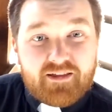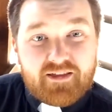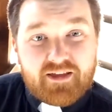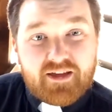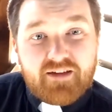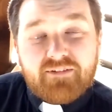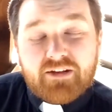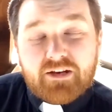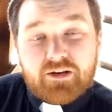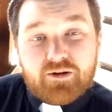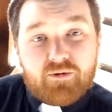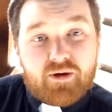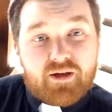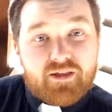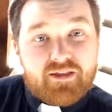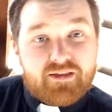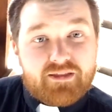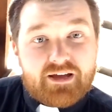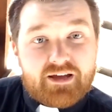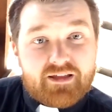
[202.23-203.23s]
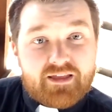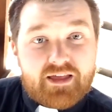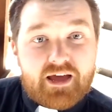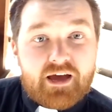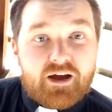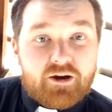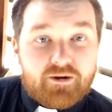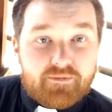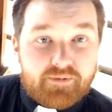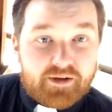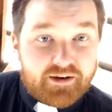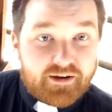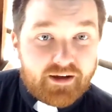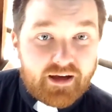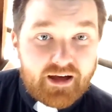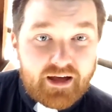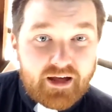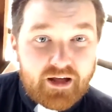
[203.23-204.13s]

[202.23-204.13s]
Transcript: has given to us in that sacrament.